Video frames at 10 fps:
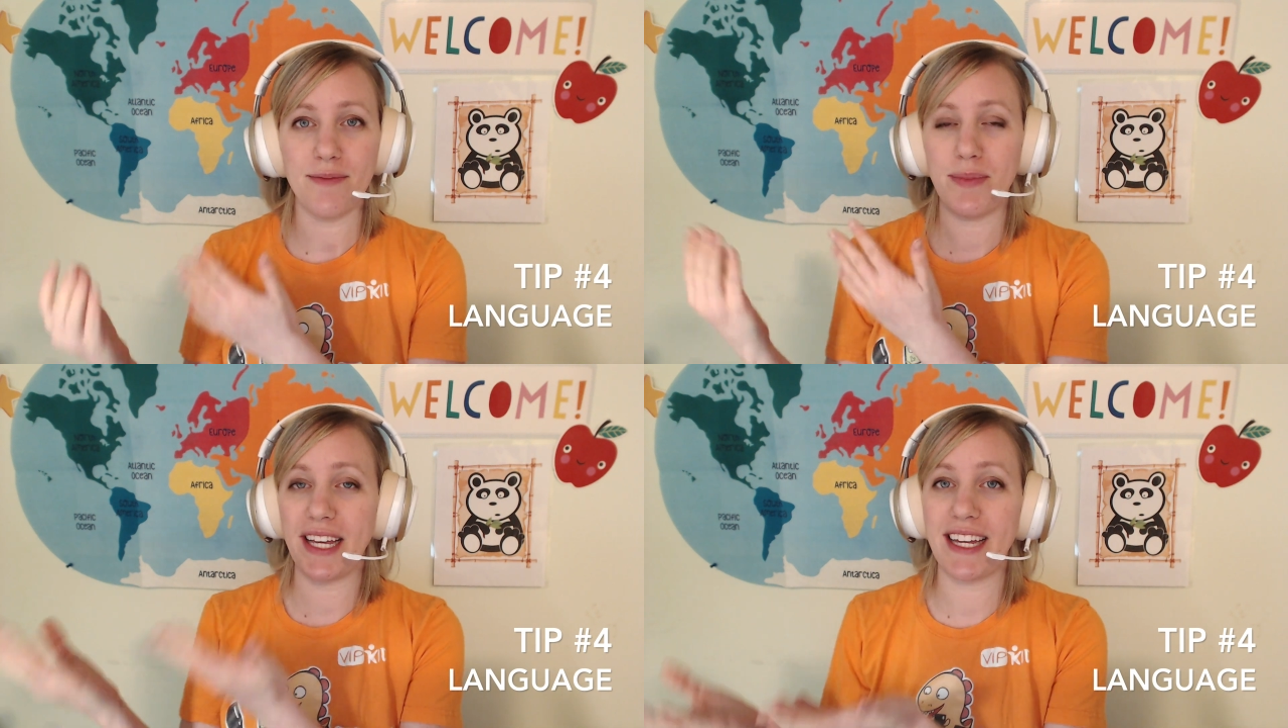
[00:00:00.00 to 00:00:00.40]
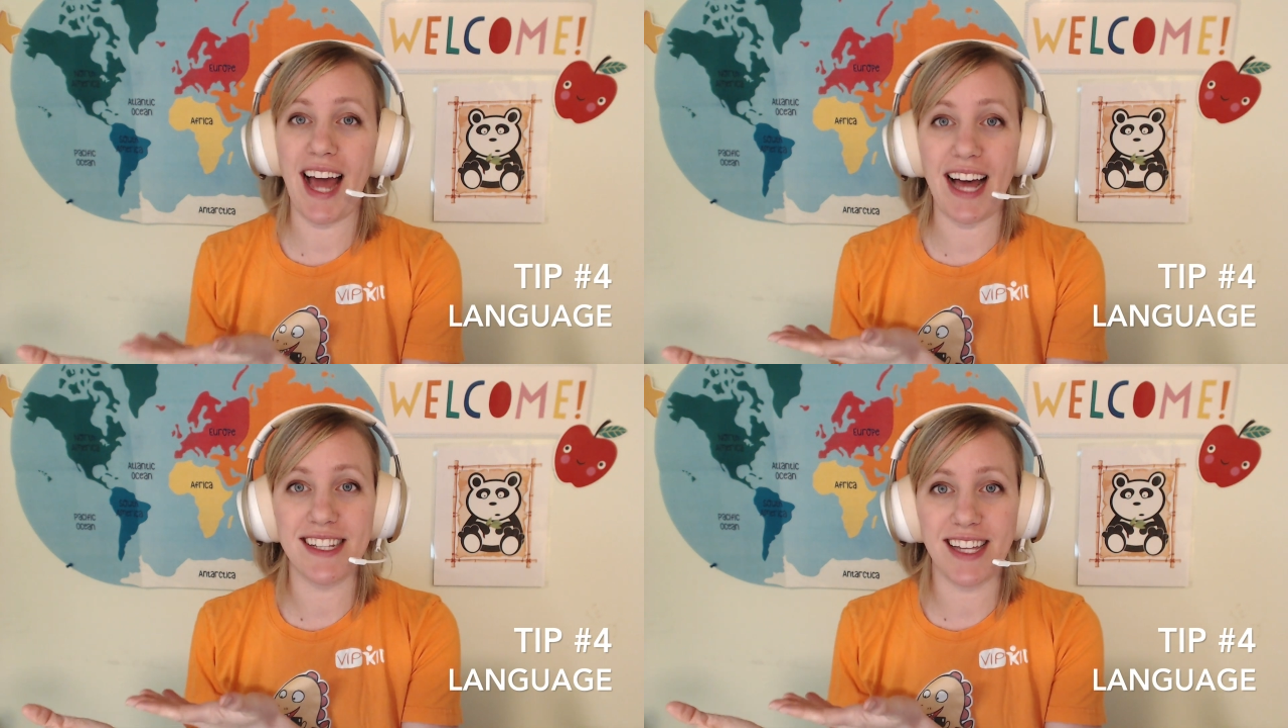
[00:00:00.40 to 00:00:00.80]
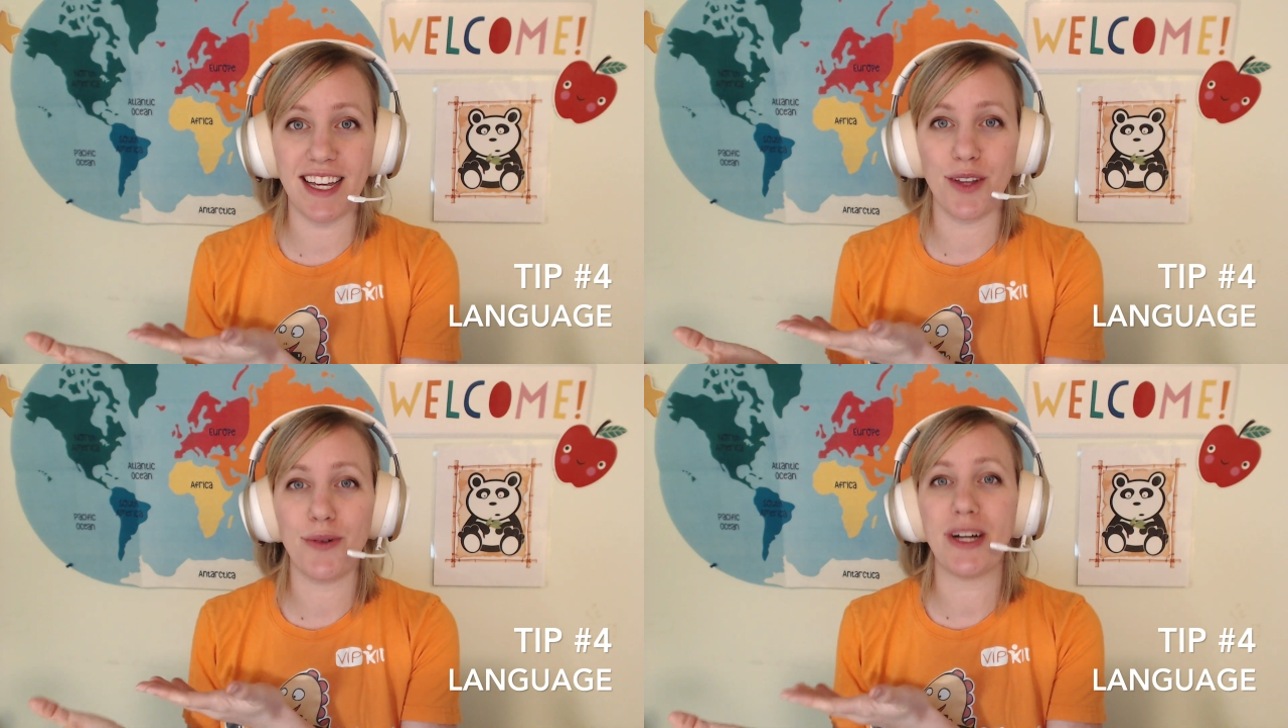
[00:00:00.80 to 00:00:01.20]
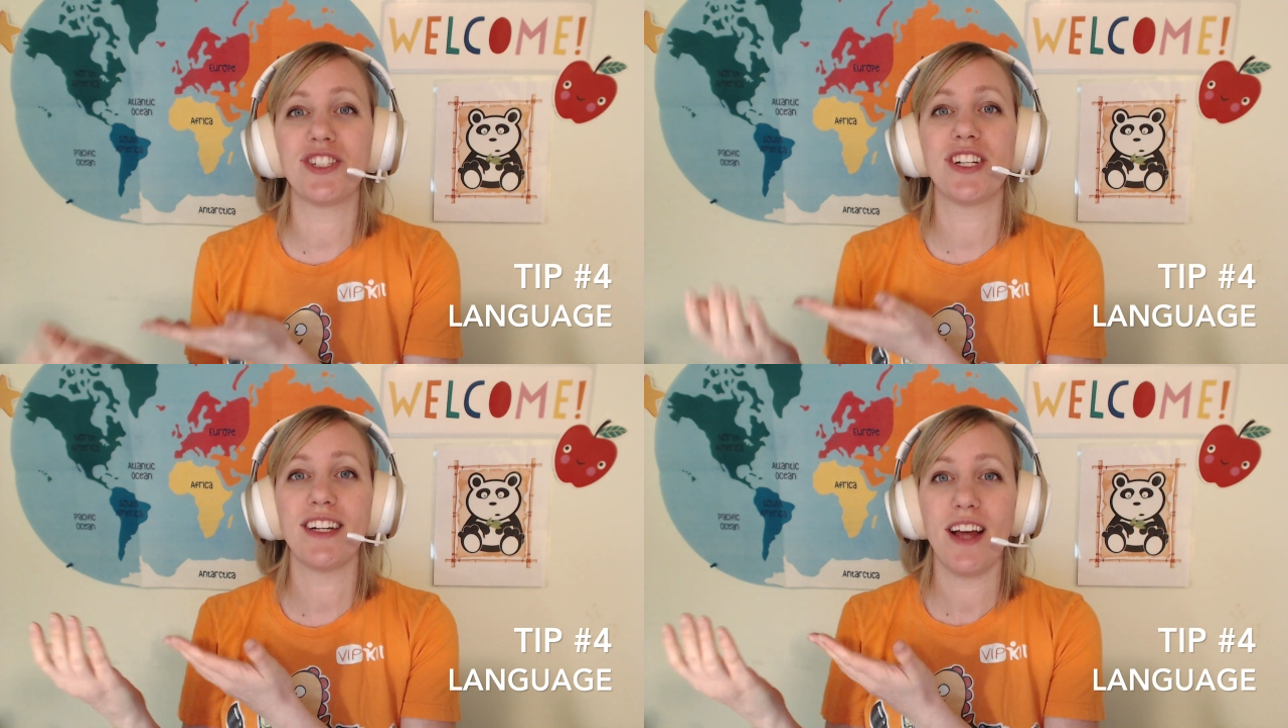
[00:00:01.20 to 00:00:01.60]
begin asking the
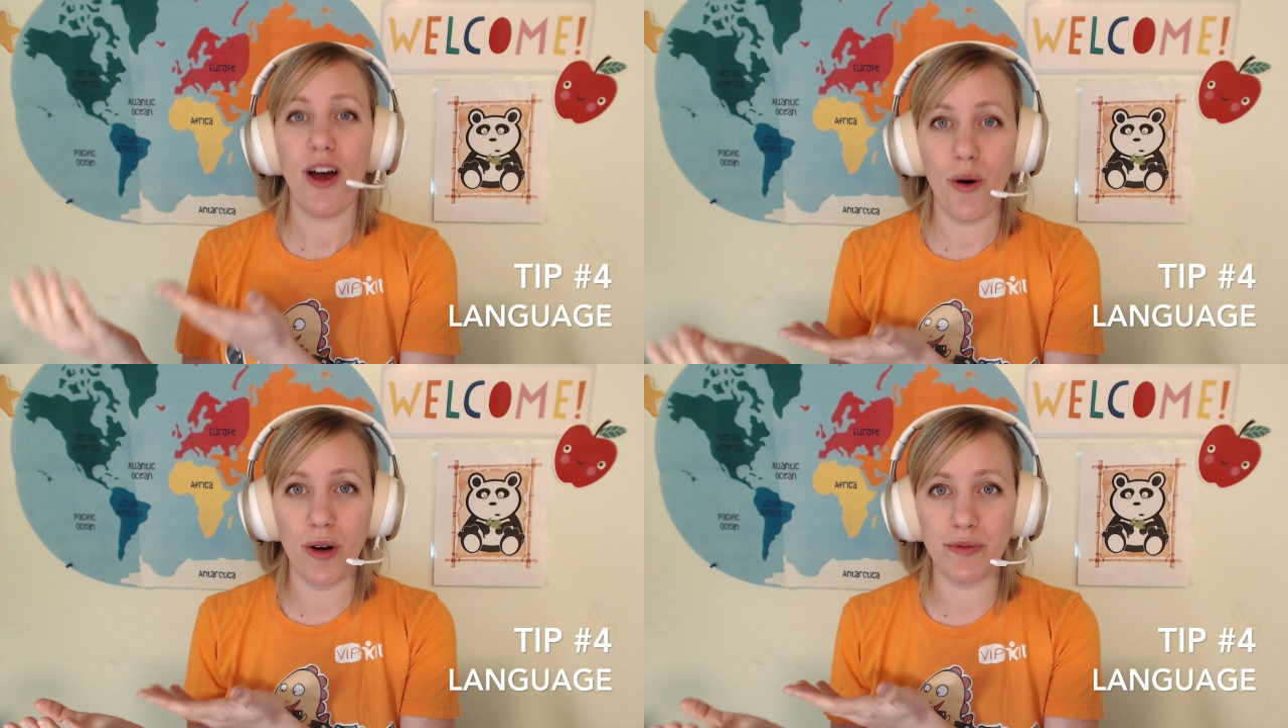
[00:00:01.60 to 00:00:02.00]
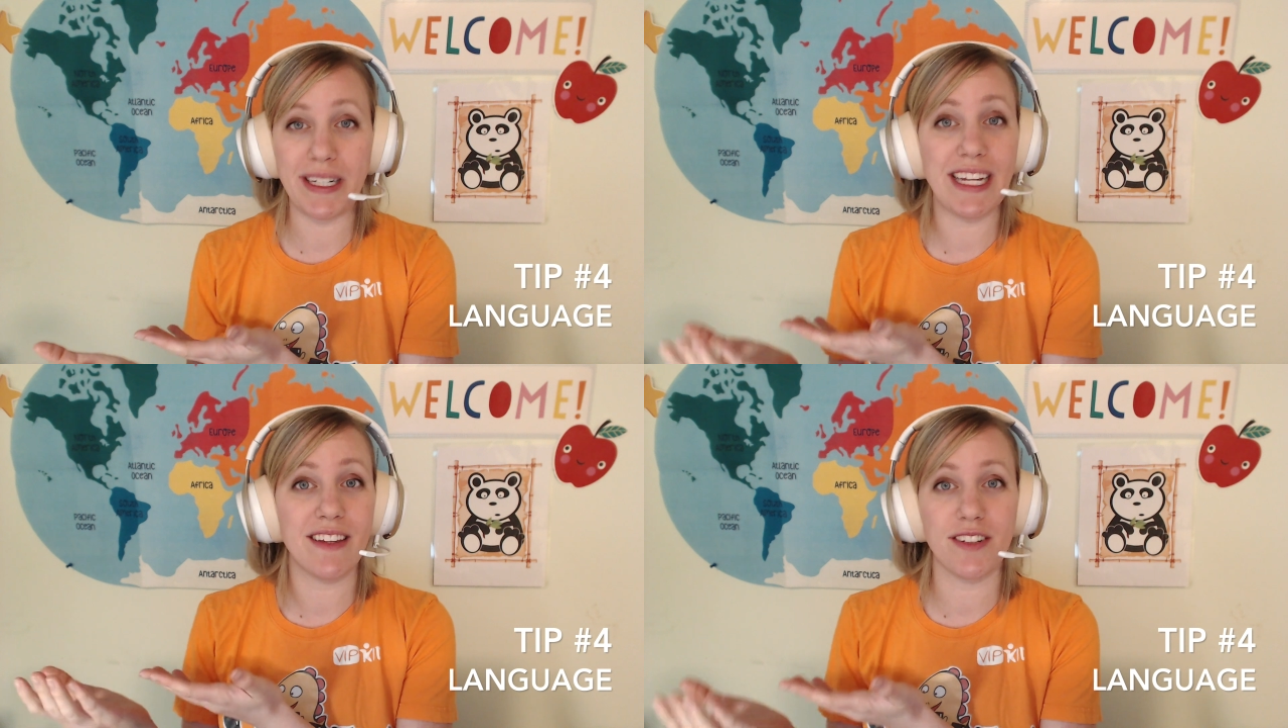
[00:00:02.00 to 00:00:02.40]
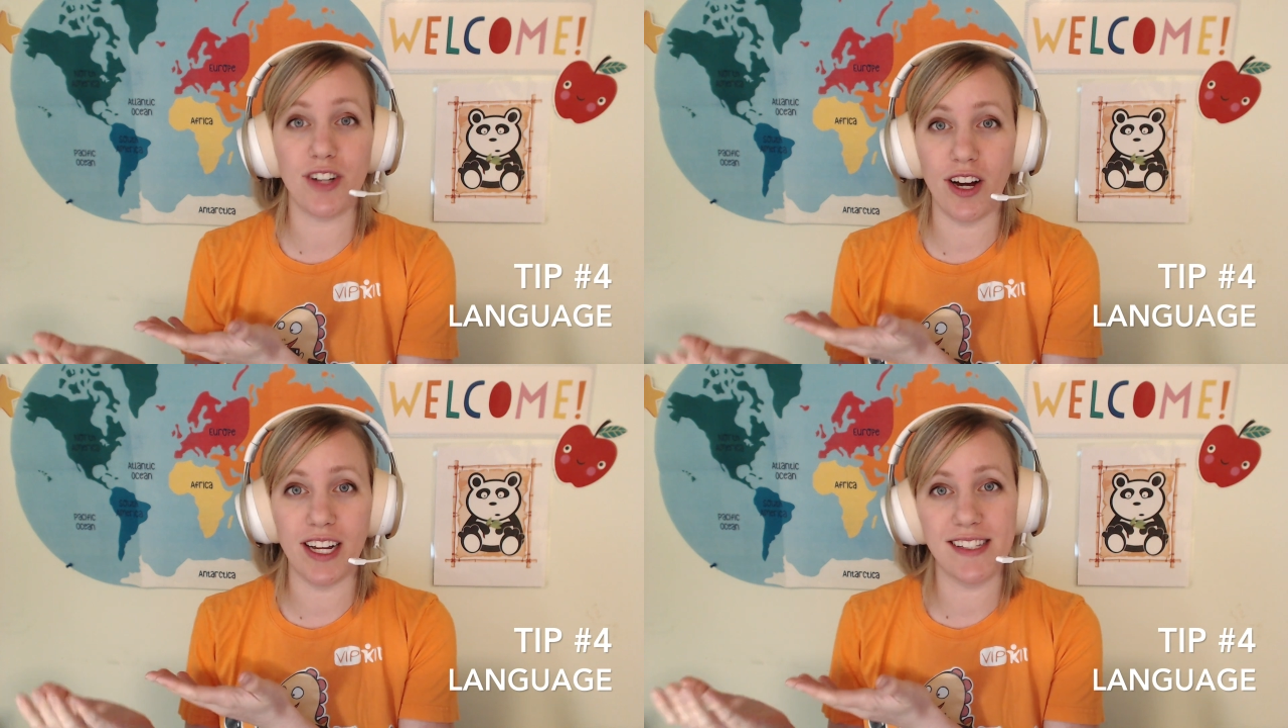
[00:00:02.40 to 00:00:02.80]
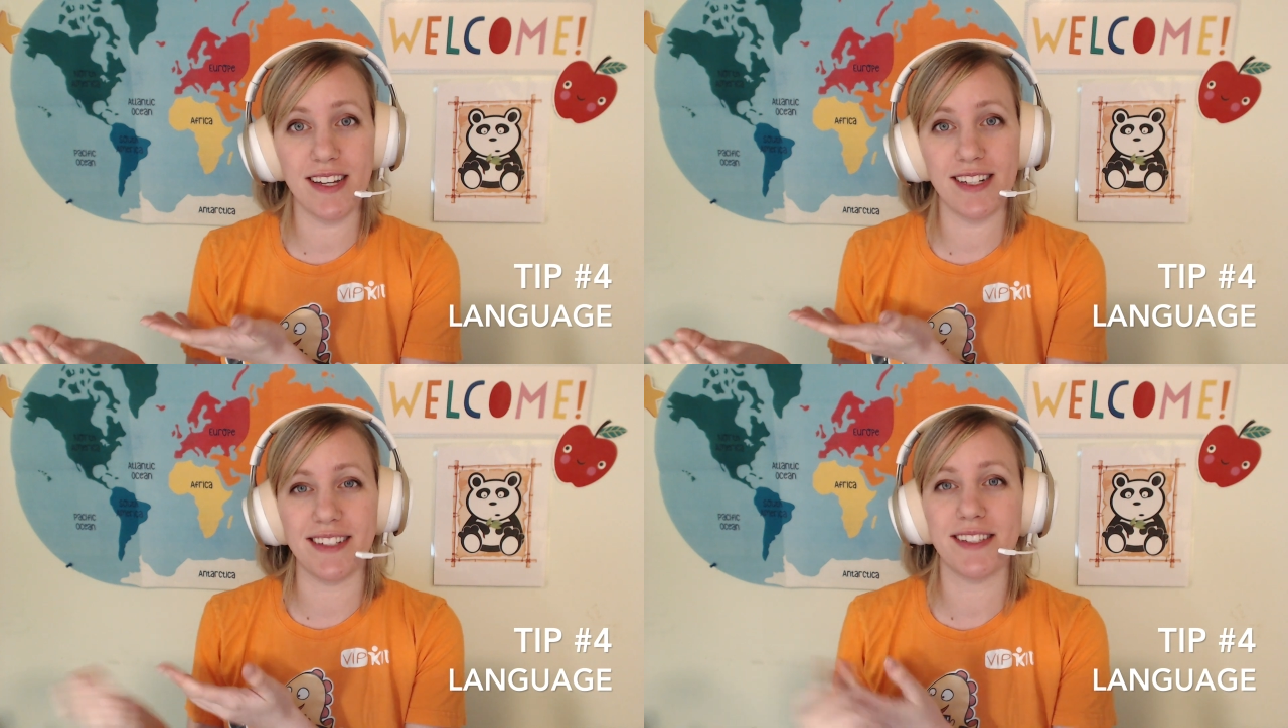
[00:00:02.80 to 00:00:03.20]
question or reading the target
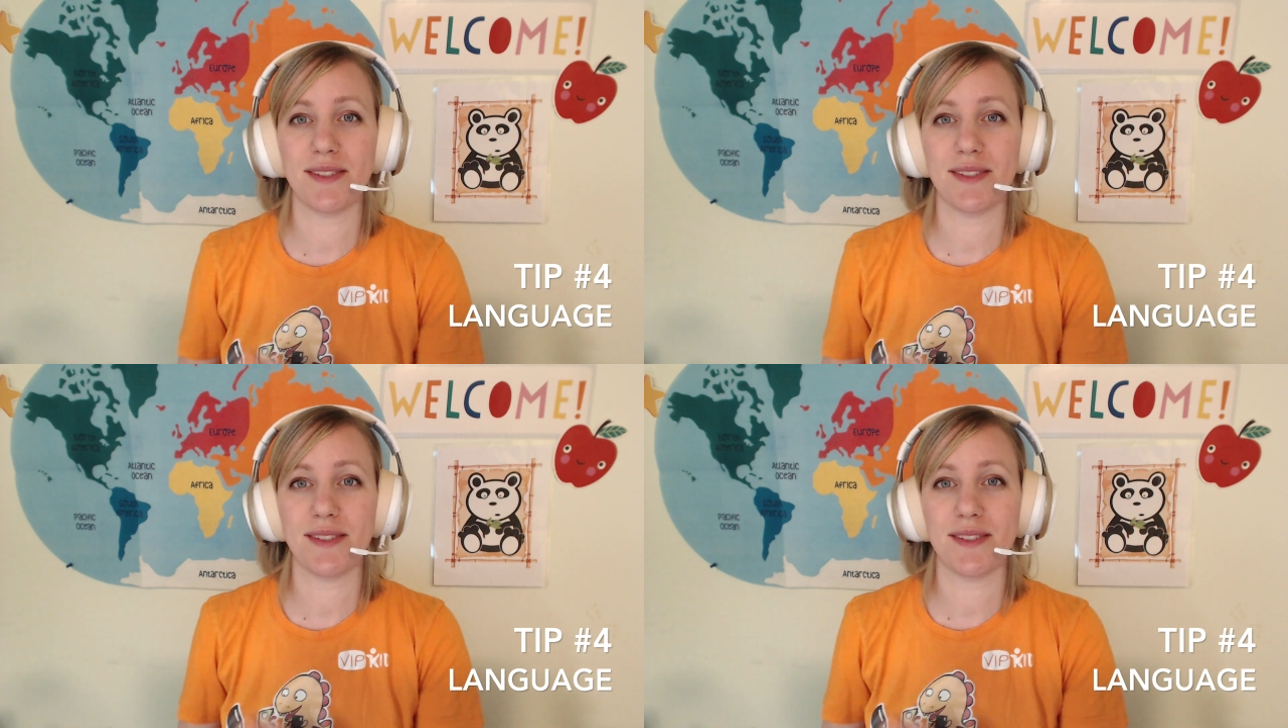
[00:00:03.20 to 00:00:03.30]
sentence.